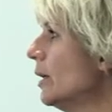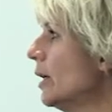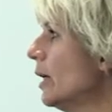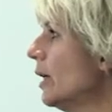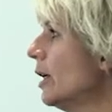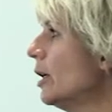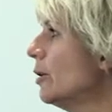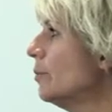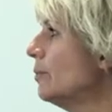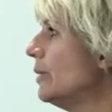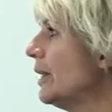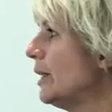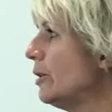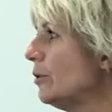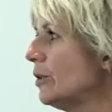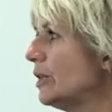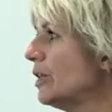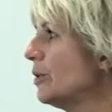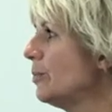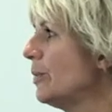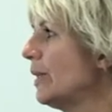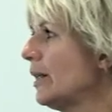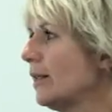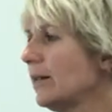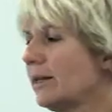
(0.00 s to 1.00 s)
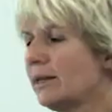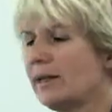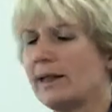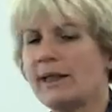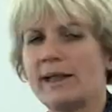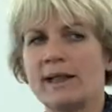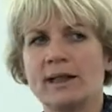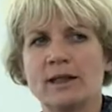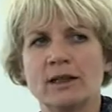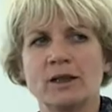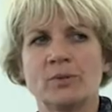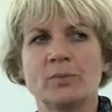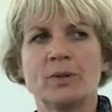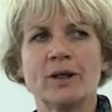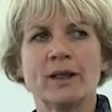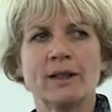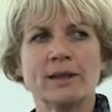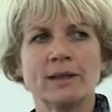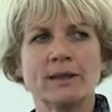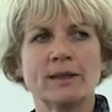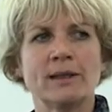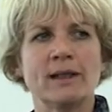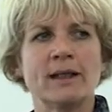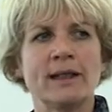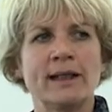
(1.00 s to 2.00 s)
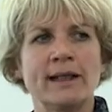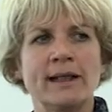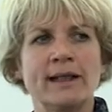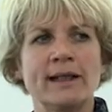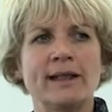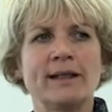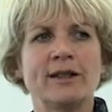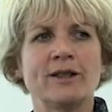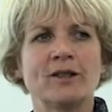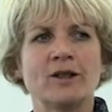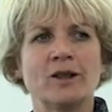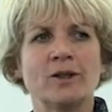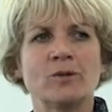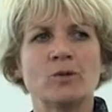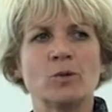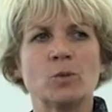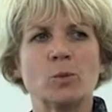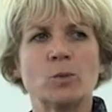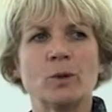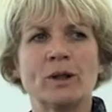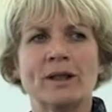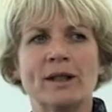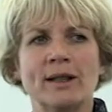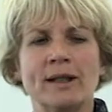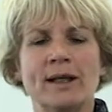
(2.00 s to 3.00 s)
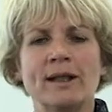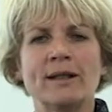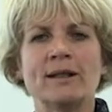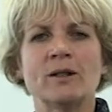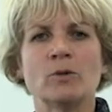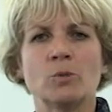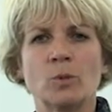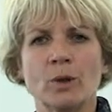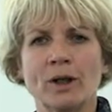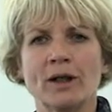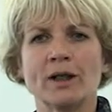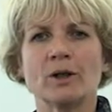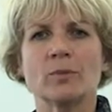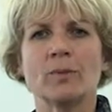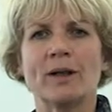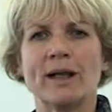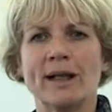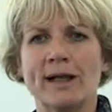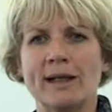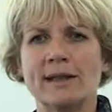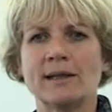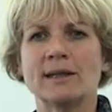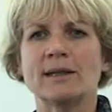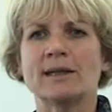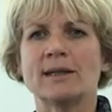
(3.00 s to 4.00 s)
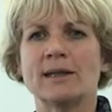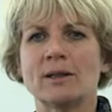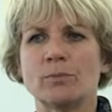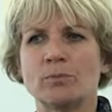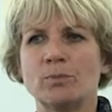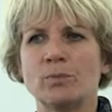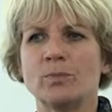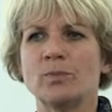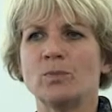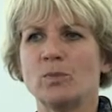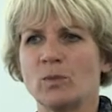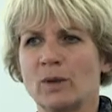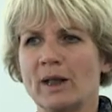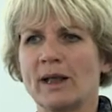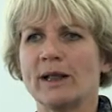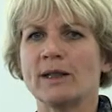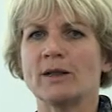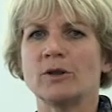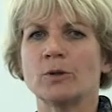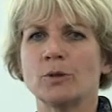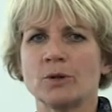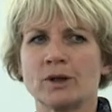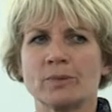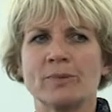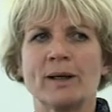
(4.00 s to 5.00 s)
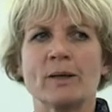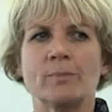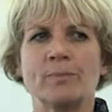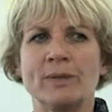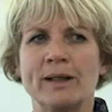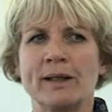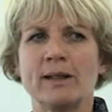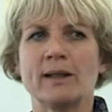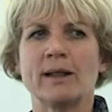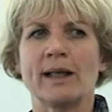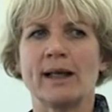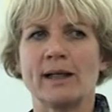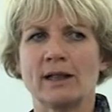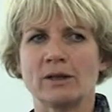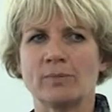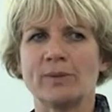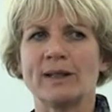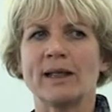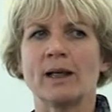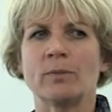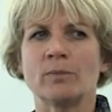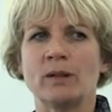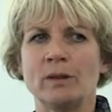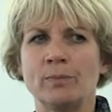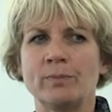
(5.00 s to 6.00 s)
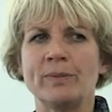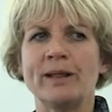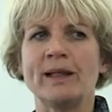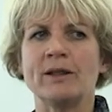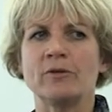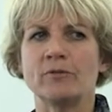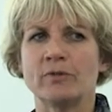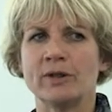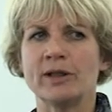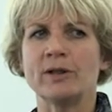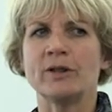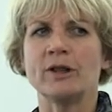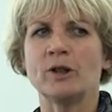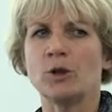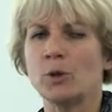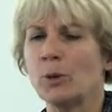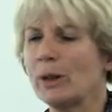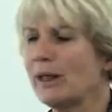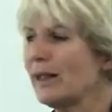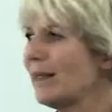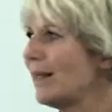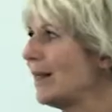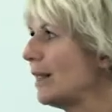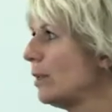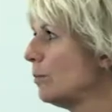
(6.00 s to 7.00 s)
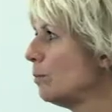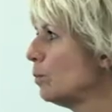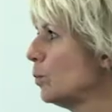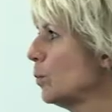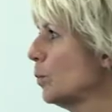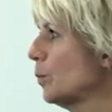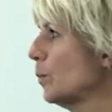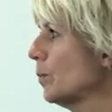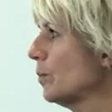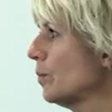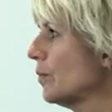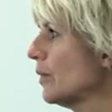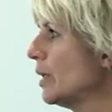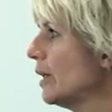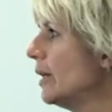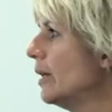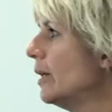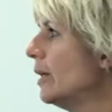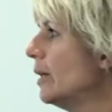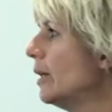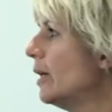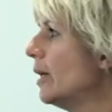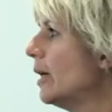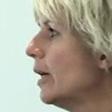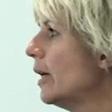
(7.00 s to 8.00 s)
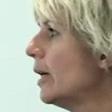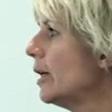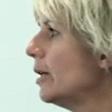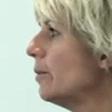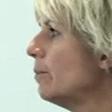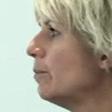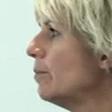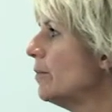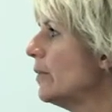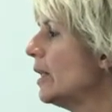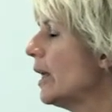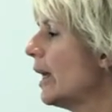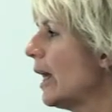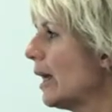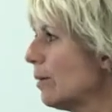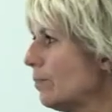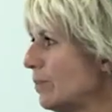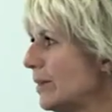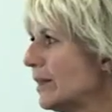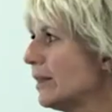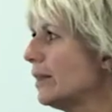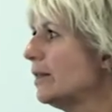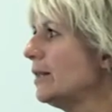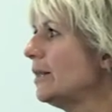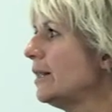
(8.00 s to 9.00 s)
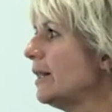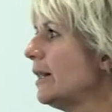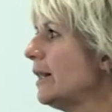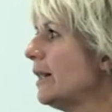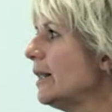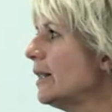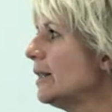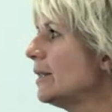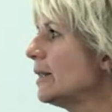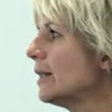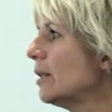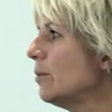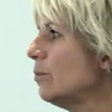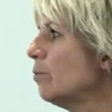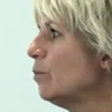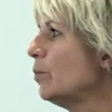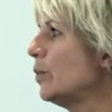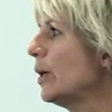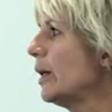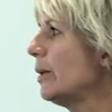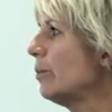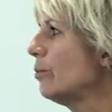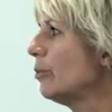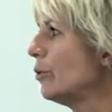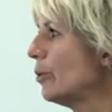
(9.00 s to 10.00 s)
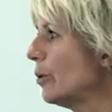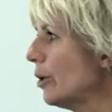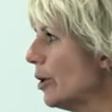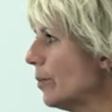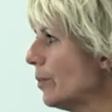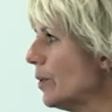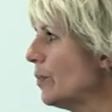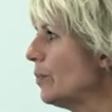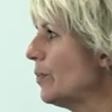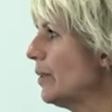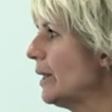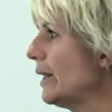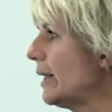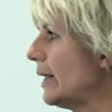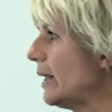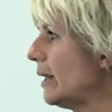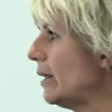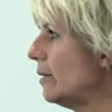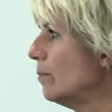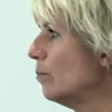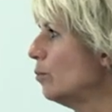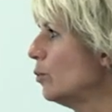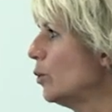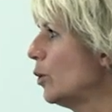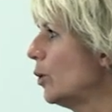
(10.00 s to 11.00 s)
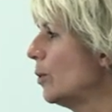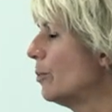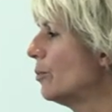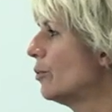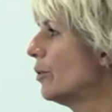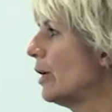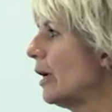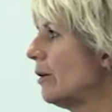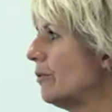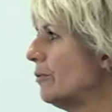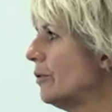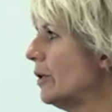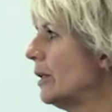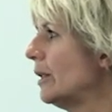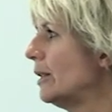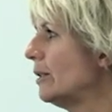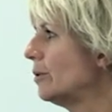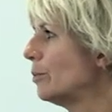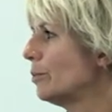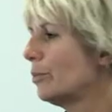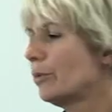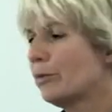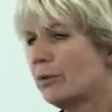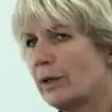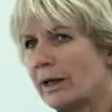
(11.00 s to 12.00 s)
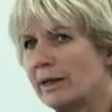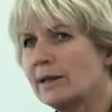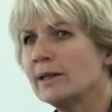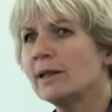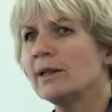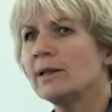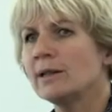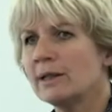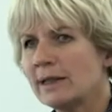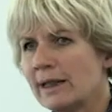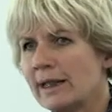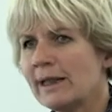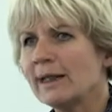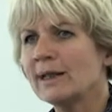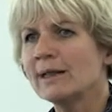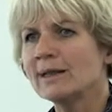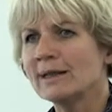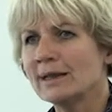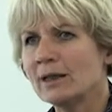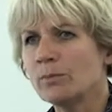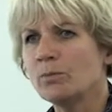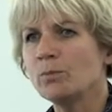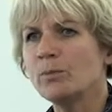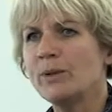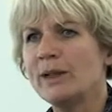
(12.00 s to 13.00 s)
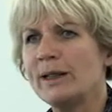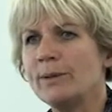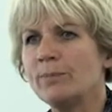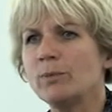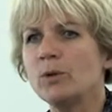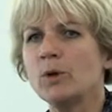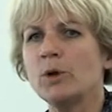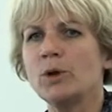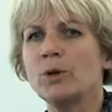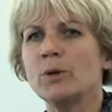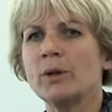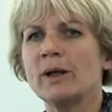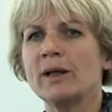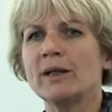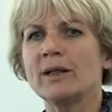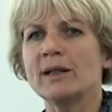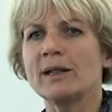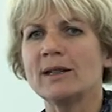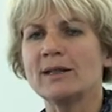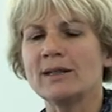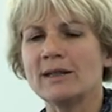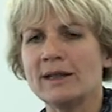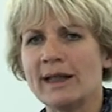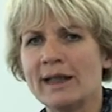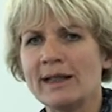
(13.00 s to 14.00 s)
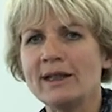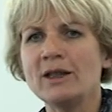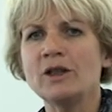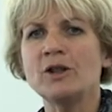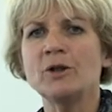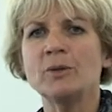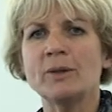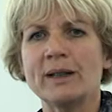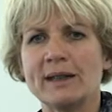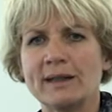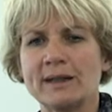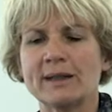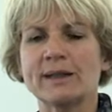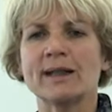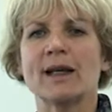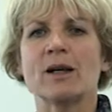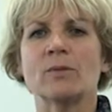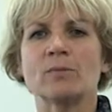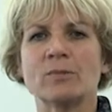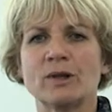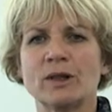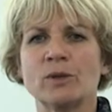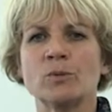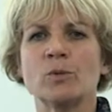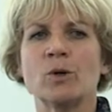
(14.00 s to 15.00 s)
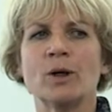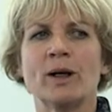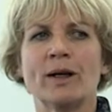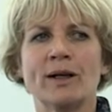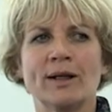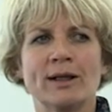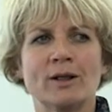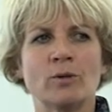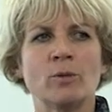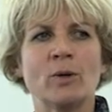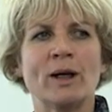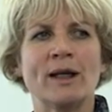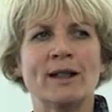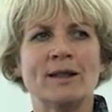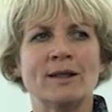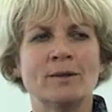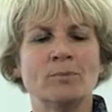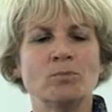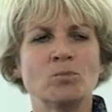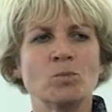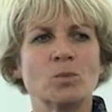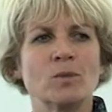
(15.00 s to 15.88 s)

Irritability interpersonally, within the workplace, like I talked about, big things becoming big very quickly. Absenteeism, but probably more prevalent presenteeism, people who are continuing to come to work when